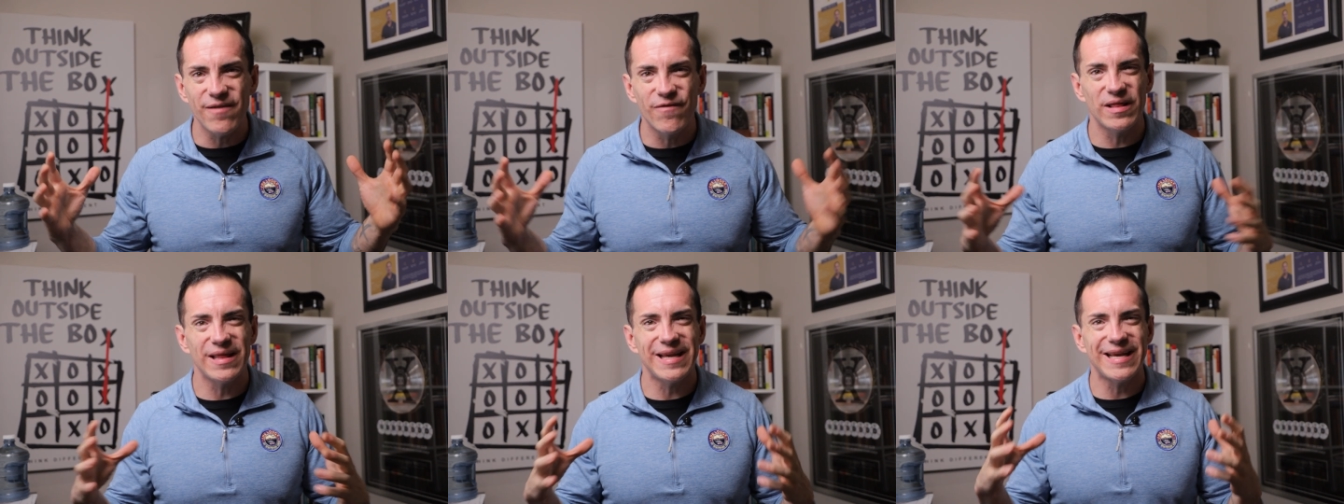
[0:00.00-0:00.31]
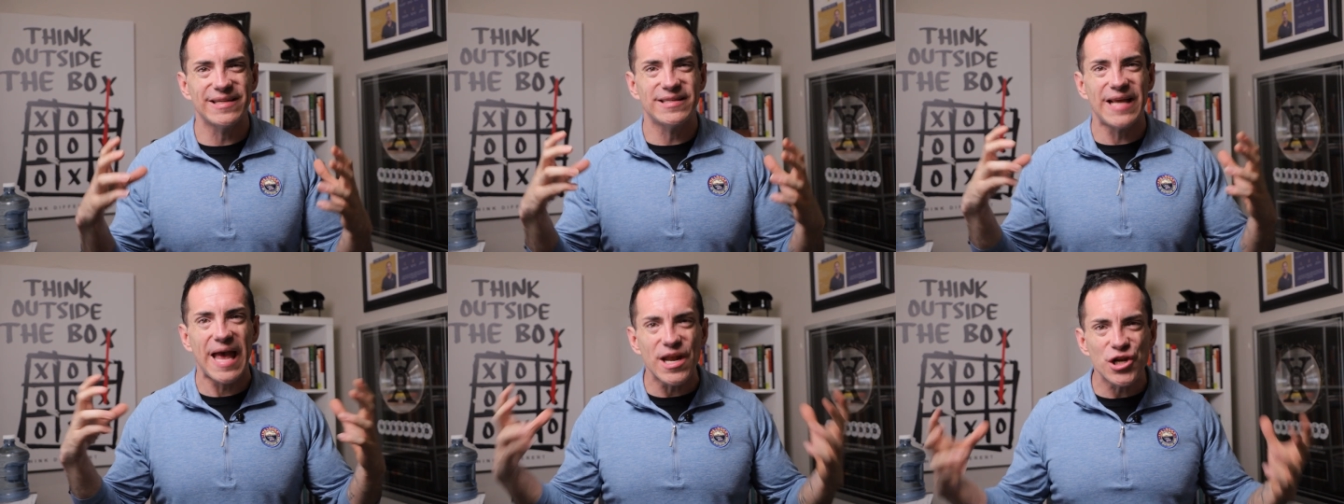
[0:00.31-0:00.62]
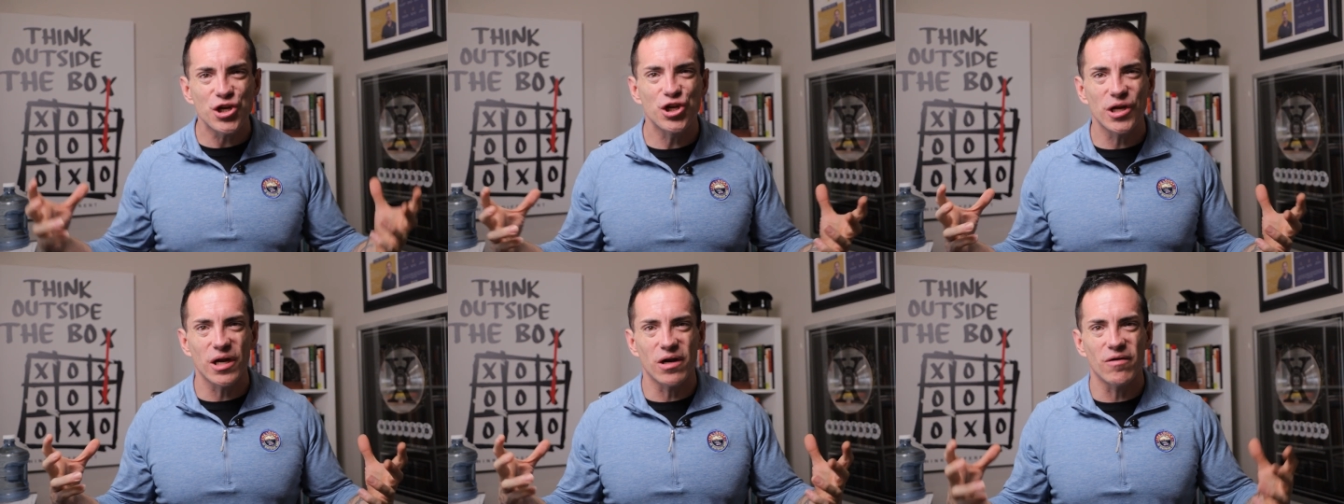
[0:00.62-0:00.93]
even the
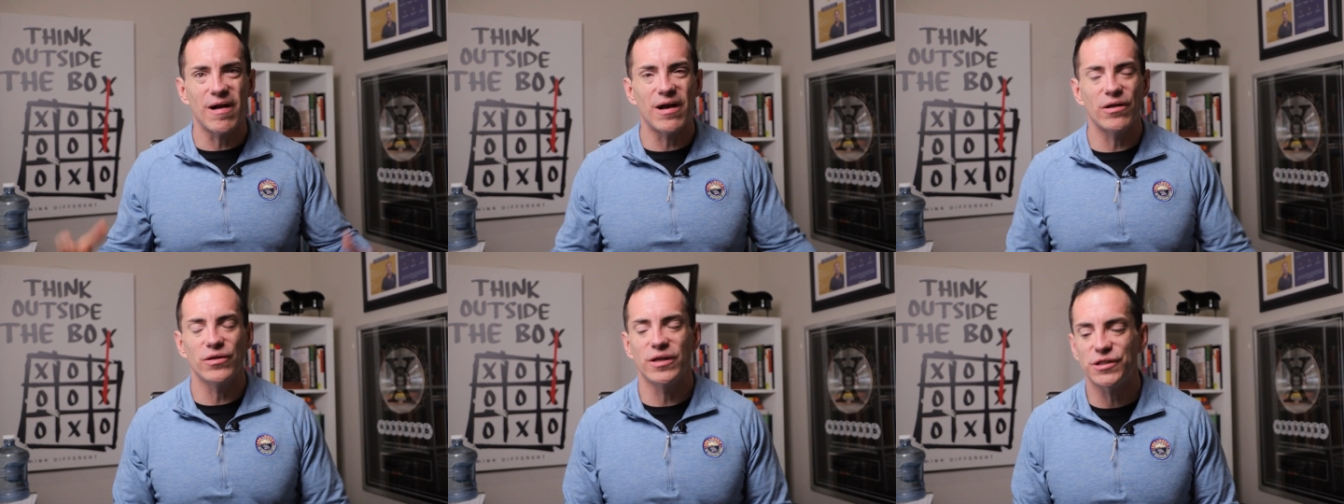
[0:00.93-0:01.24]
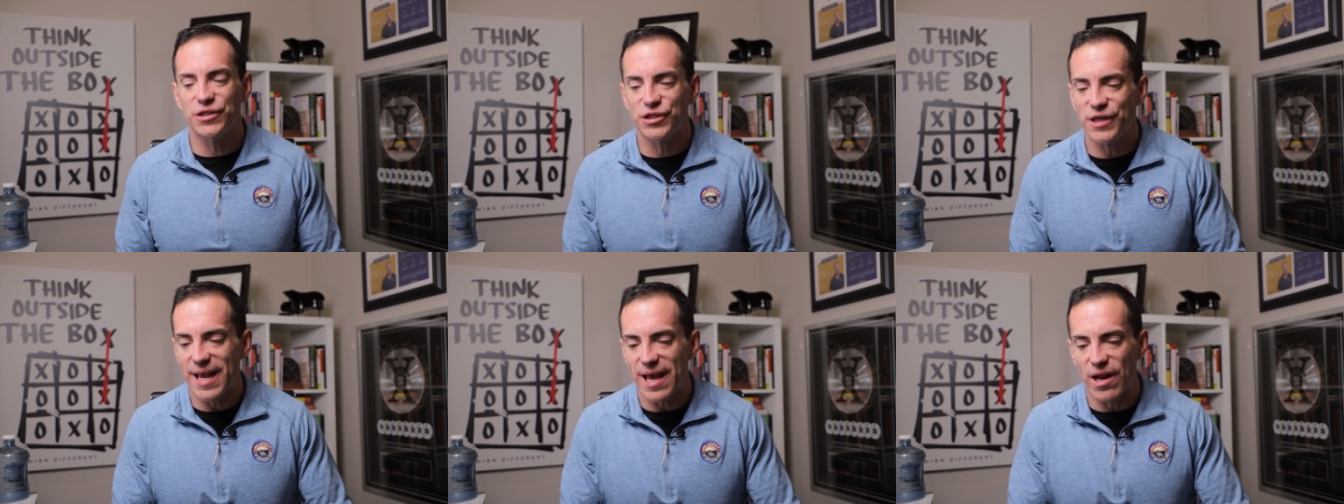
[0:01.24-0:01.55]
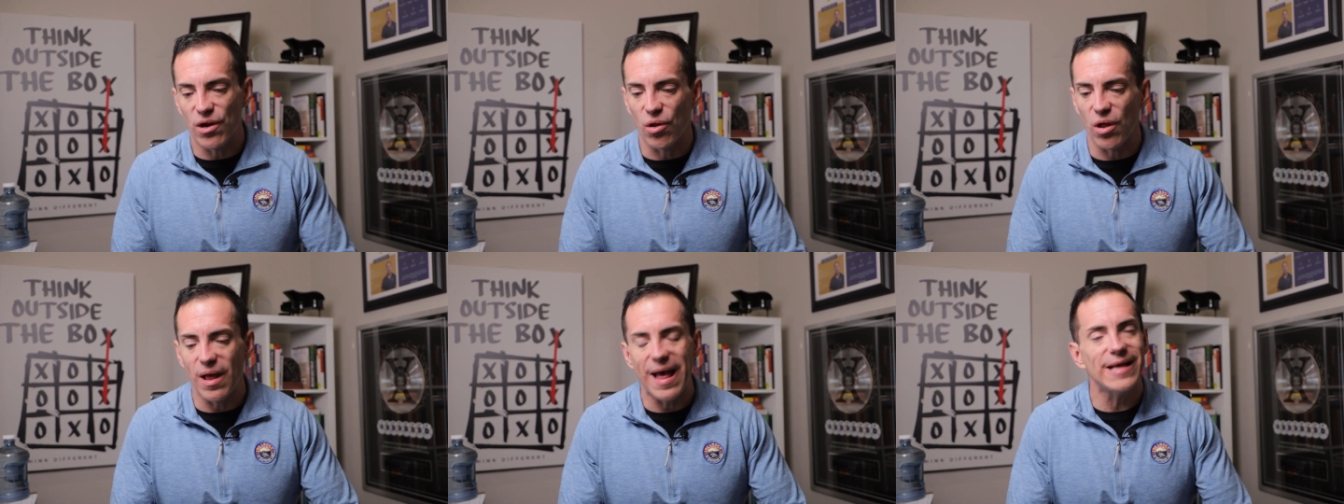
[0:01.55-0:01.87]
intention around this
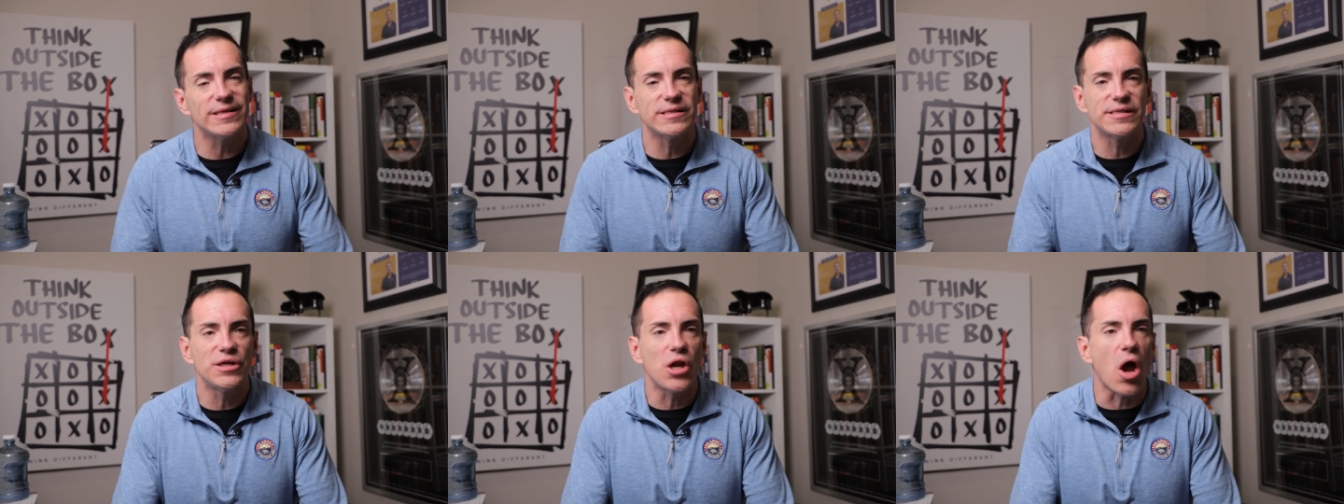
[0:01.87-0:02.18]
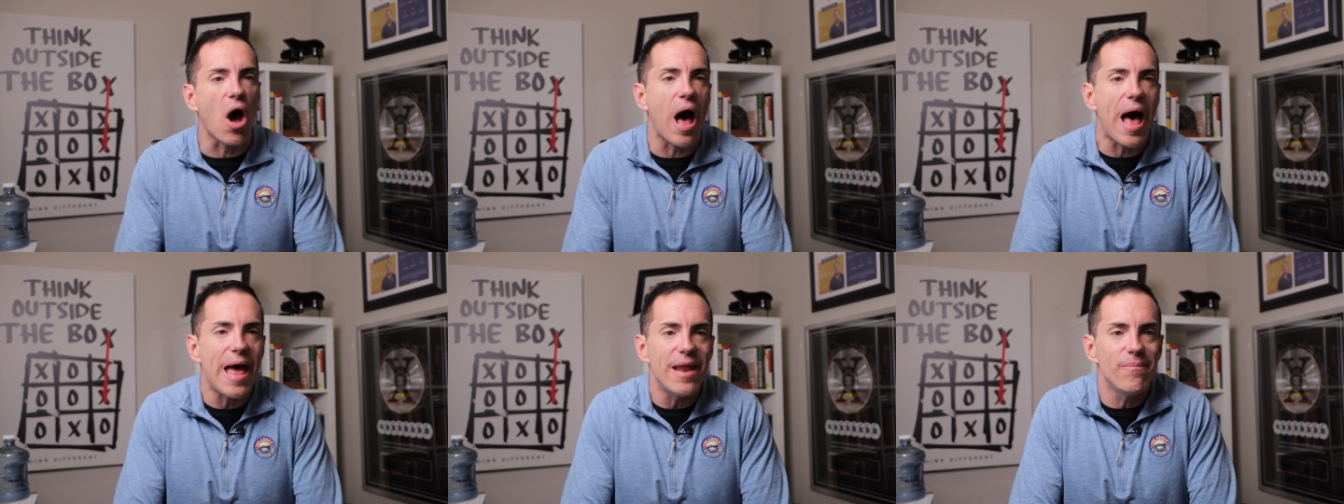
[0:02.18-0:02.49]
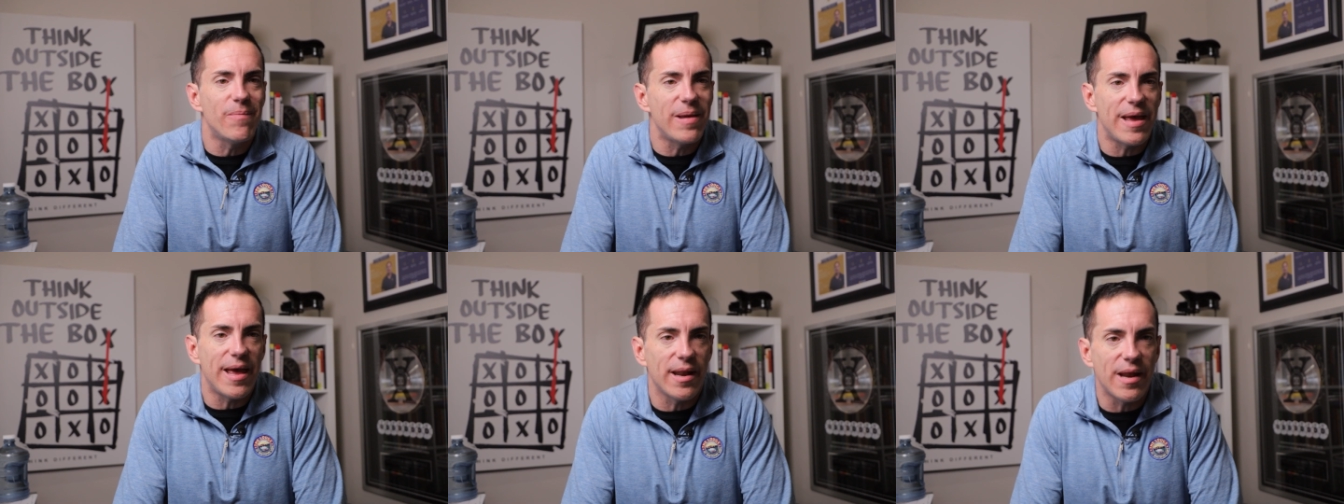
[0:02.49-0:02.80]
channel has
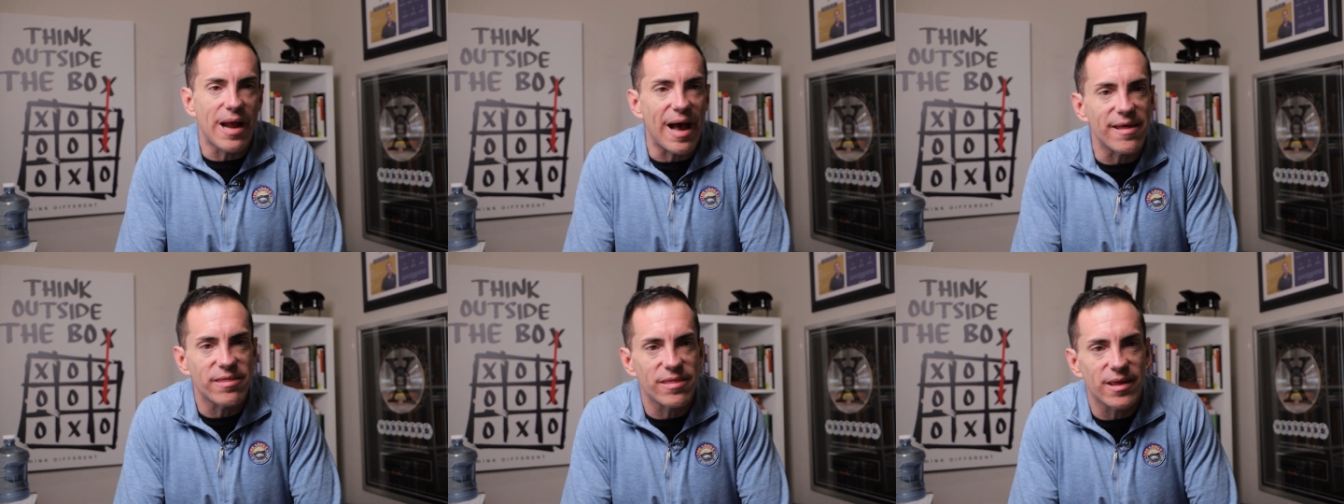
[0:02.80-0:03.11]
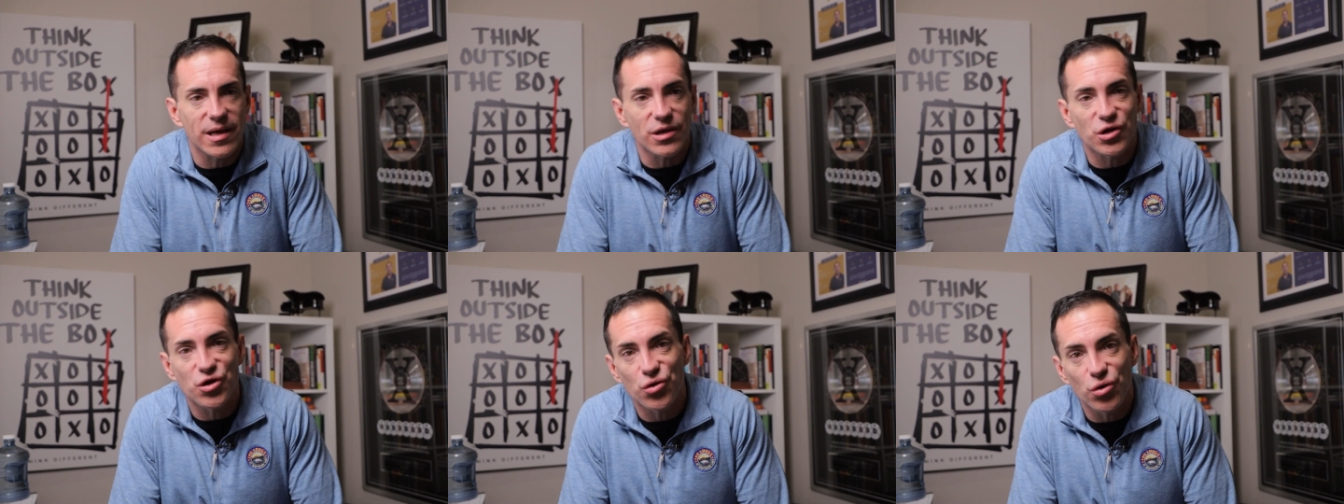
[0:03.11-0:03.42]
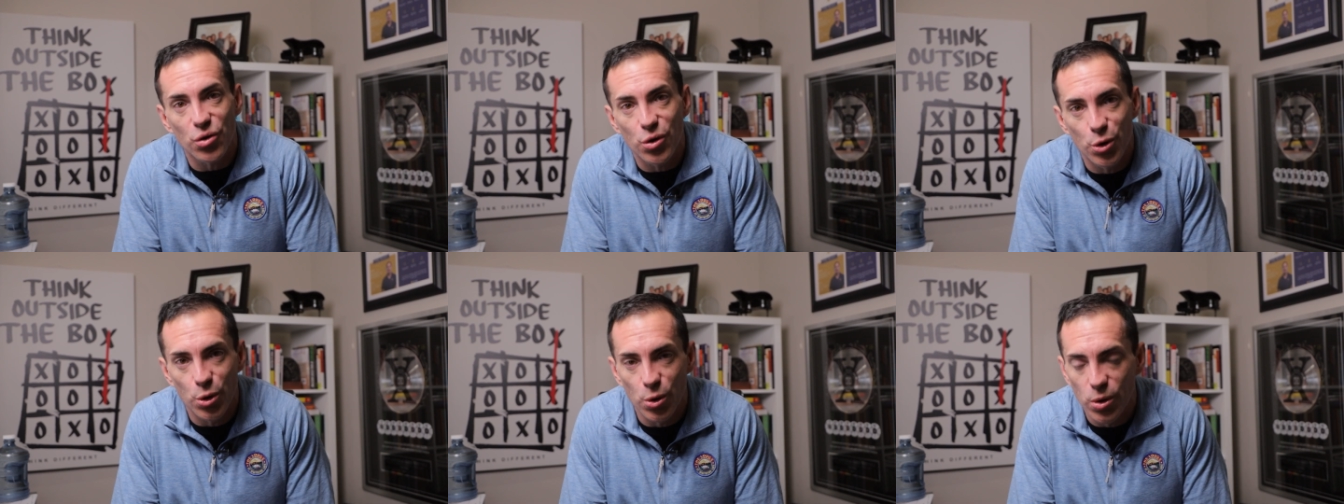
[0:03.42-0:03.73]
not been, I think,
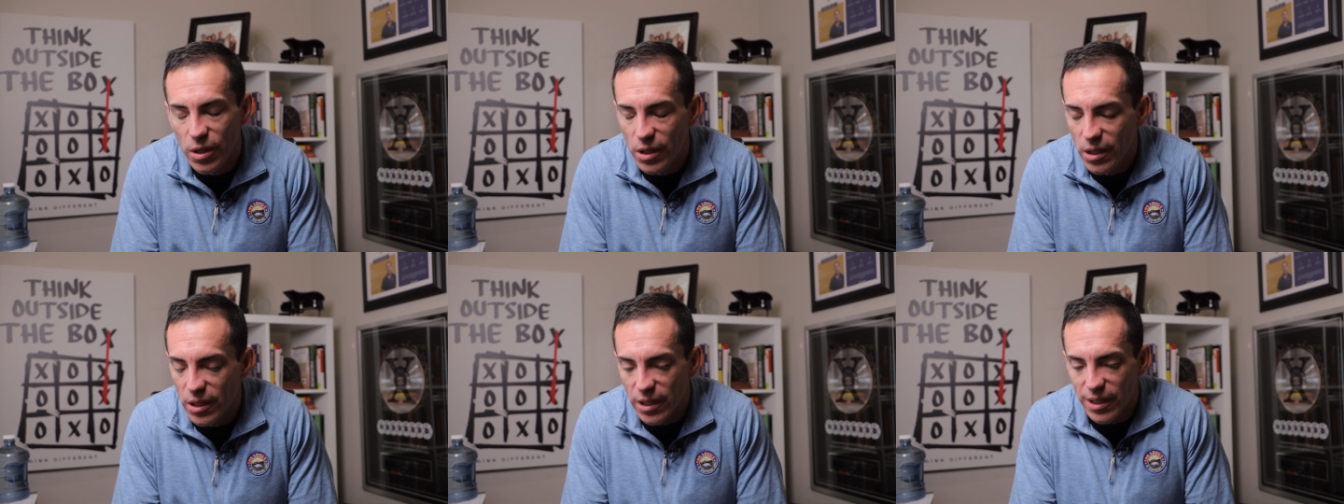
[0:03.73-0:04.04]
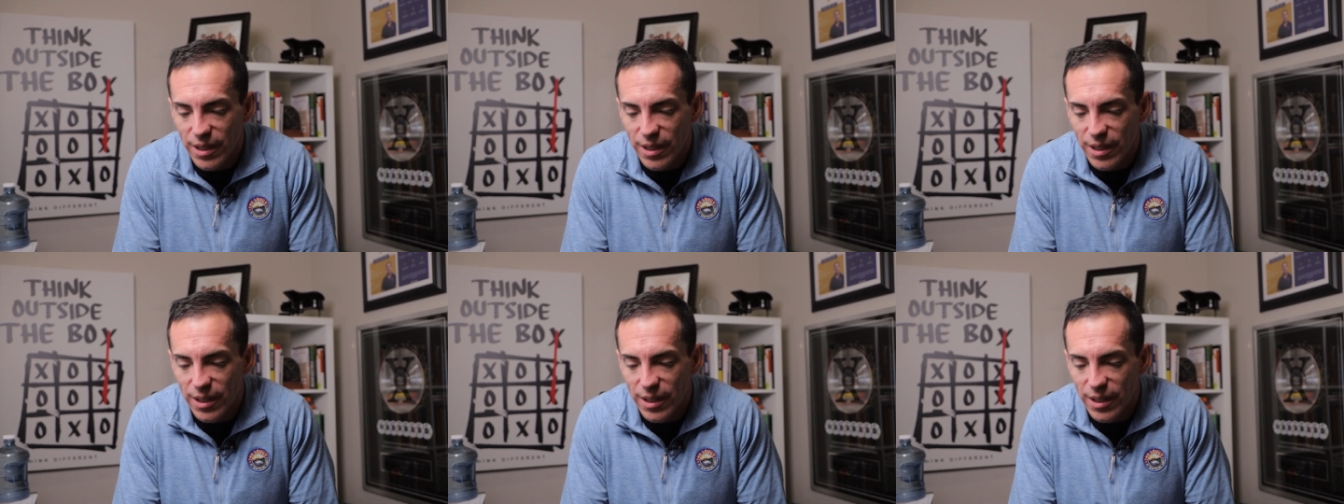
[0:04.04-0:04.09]
true